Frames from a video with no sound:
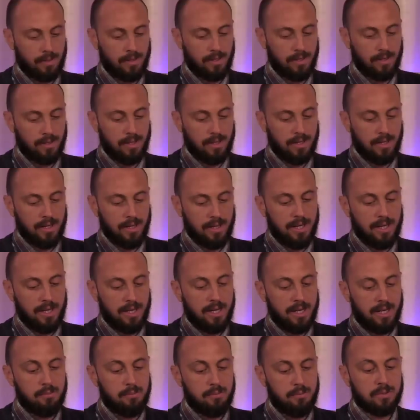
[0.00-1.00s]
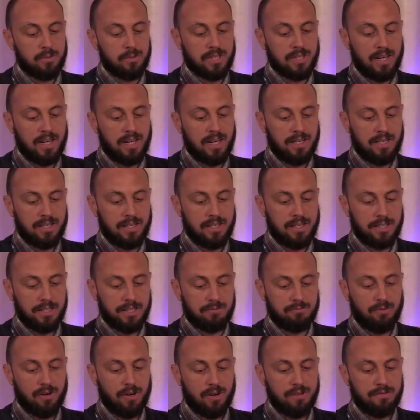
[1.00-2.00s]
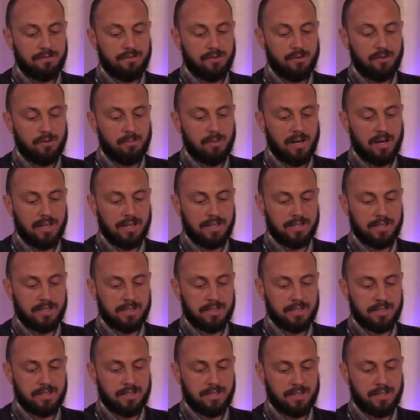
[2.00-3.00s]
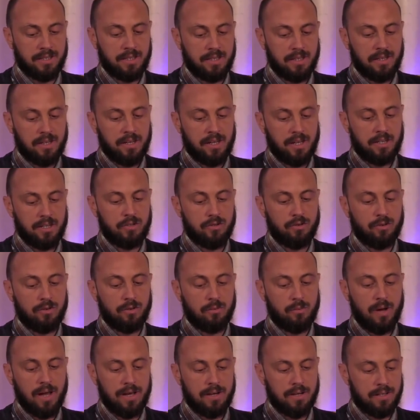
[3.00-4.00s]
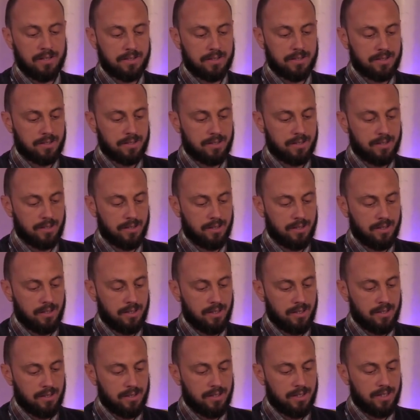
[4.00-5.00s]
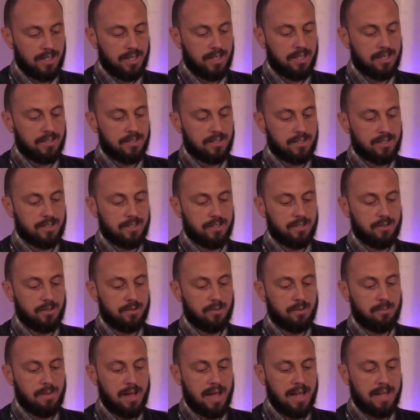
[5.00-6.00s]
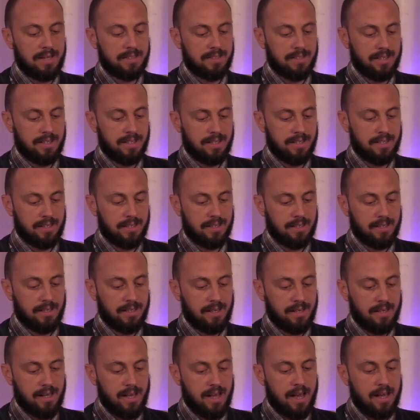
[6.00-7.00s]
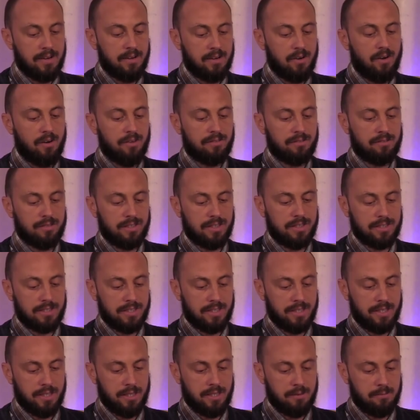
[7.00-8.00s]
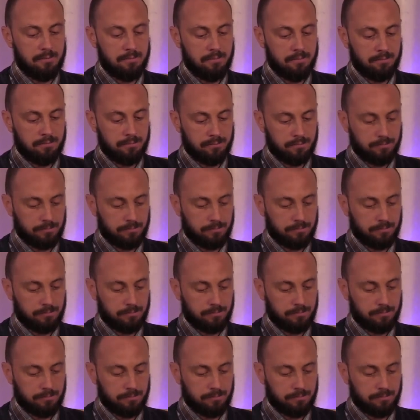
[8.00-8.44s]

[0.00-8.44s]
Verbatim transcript: to you he will take his rightful place in your awareness the instant you abandon it and offer it to him.